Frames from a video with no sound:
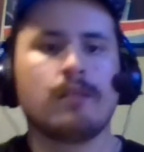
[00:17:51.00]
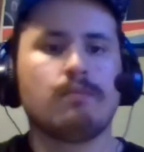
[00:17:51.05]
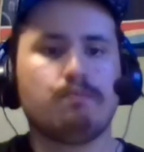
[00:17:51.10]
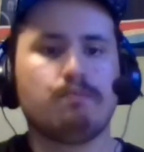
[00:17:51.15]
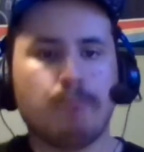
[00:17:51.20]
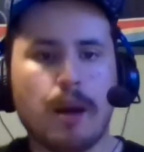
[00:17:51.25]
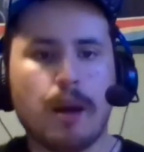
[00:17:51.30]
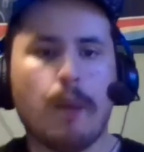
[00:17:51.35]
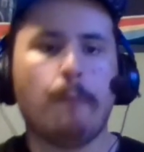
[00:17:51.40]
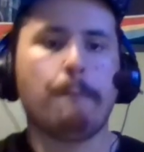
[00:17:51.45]

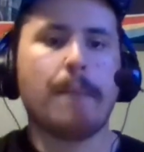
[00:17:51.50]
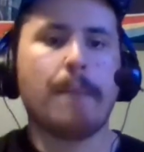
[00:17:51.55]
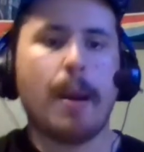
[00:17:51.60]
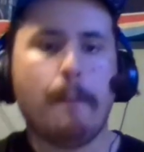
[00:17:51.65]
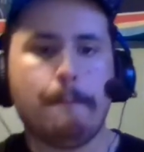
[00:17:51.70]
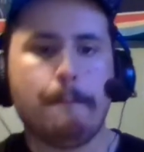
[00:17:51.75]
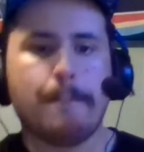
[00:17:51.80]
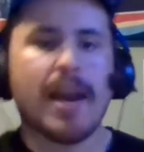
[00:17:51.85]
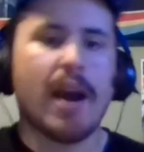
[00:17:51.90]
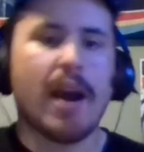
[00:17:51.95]
Bow, bow,
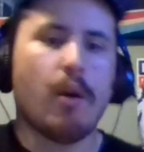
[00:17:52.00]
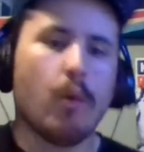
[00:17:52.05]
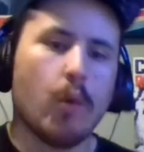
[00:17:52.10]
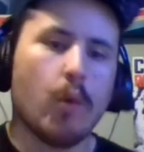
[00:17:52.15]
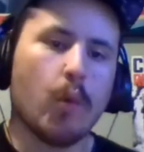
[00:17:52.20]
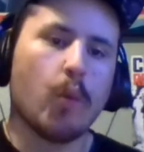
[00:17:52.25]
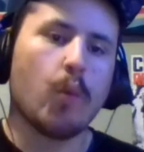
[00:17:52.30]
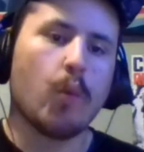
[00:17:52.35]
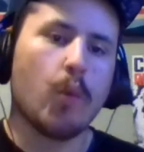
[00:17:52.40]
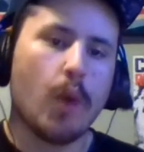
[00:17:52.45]

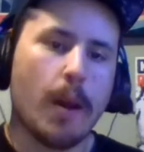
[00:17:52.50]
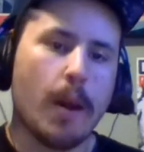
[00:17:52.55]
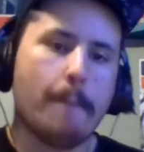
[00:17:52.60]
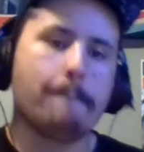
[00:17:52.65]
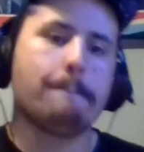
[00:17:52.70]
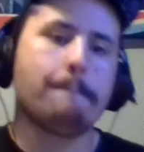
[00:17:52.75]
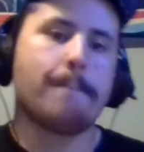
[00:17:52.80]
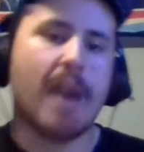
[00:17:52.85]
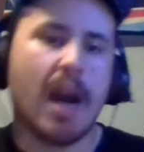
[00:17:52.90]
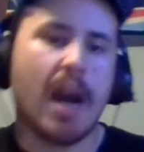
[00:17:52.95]
bow.
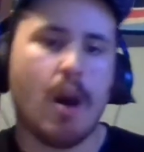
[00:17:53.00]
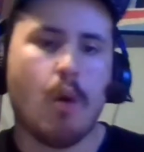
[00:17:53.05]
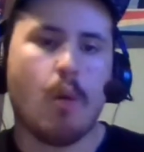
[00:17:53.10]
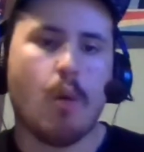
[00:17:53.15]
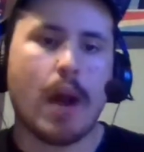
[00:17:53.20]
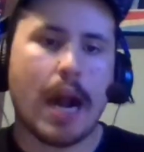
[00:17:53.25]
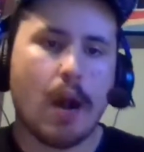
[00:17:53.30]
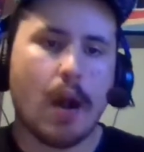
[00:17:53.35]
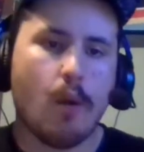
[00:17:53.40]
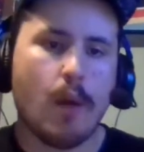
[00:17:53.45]
Bow,
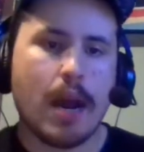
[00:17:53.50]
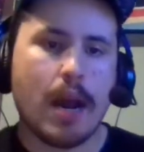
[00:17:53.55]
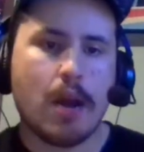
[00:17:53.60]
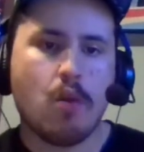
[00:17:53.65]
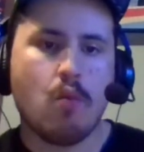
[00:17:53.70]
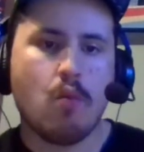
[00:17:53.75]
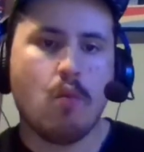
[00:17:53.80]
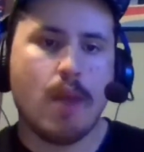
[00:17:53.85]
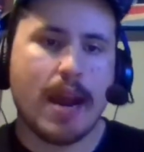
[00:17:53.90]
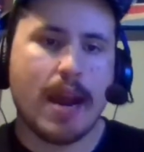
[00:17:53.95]
wow,
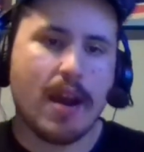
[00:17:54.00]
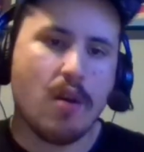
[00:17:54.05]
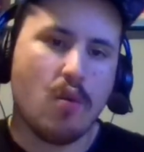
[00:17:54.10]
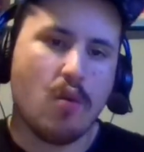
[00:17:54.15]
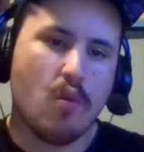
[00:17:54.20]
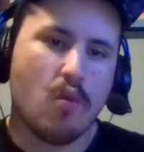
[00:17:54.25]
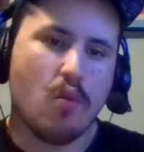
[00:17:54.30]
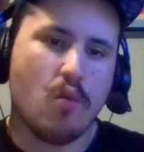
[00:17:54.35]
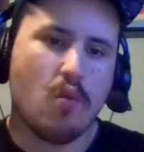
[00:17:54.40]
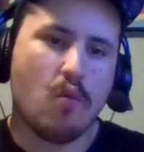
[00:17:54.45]
wow,
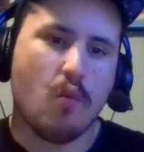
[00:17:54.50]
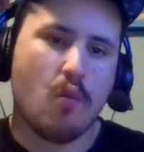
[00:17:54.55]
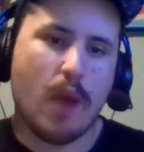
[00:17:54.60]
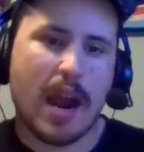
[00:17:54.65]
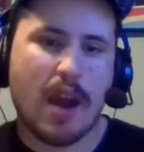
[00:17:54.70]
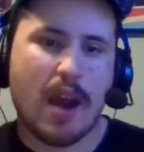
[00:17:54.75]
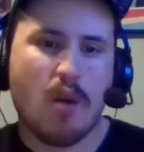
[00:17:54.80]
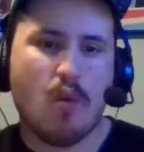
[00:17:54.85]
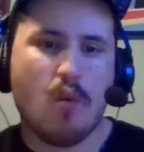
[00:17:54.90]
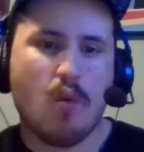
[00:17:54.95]
wow,
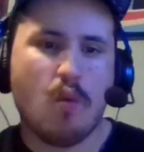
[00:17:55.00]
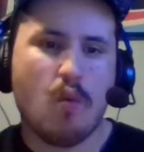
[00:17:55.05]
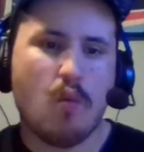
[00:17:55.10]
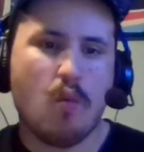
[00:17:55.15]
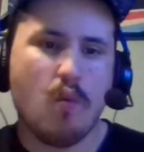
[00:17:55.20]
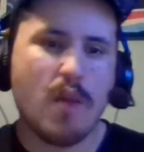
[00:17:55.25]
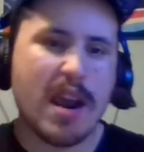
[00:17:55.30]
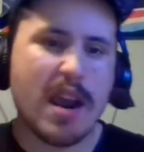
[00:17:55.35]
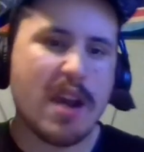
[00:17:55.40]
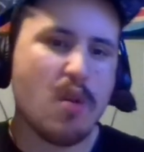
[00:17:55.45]

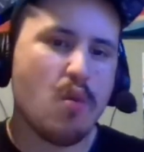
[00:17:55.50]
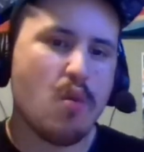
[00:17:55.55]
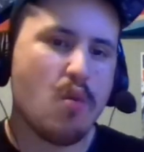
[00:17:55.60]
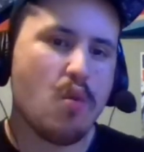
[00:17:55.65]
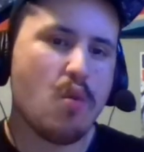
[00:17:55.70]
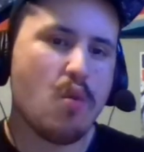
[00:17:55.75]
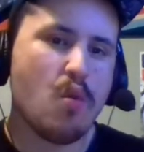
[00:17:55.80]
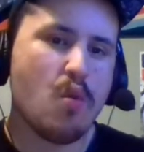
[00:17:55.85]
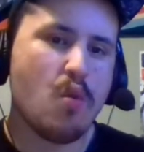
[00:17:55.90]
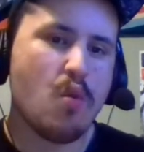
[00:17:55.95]
wow,
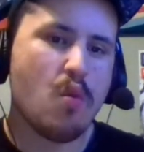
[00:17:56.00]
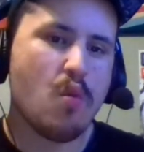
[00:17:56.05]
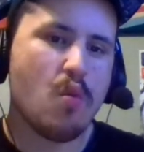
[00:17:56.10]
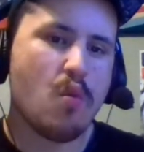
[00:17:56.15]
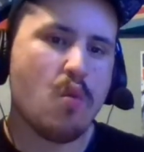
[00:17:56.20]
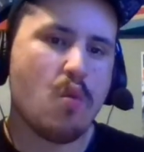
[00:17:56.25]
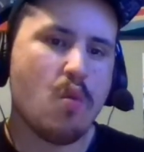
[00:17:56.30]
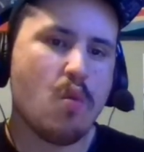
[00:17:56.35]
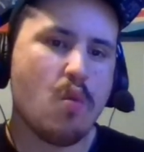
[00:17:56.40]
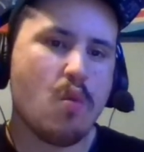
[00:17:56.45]

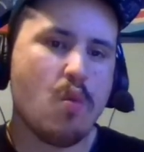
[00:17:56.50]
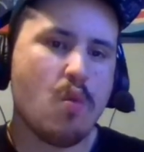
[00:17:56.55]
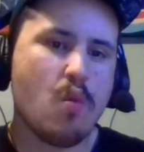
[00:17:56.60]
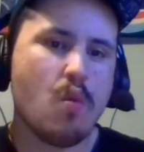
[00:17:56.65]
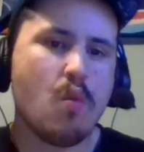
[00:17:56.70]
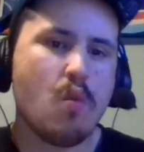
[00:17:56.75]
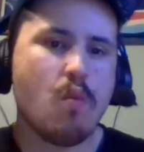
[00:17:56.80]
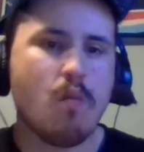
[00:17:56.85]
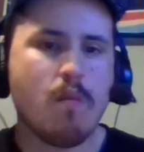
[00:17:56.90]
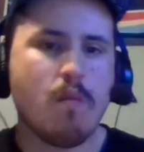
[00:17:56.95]

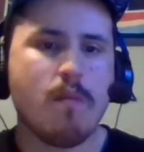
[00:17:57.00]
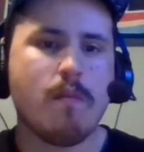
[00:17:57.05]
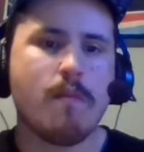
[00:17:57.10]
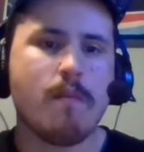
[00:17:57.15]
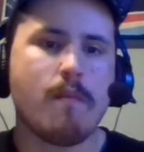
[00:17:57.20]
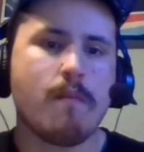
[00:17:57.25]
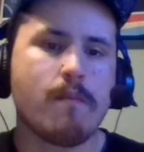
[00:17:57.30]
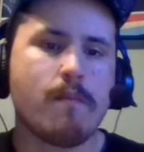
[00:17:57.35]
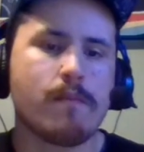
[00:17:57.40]
wow.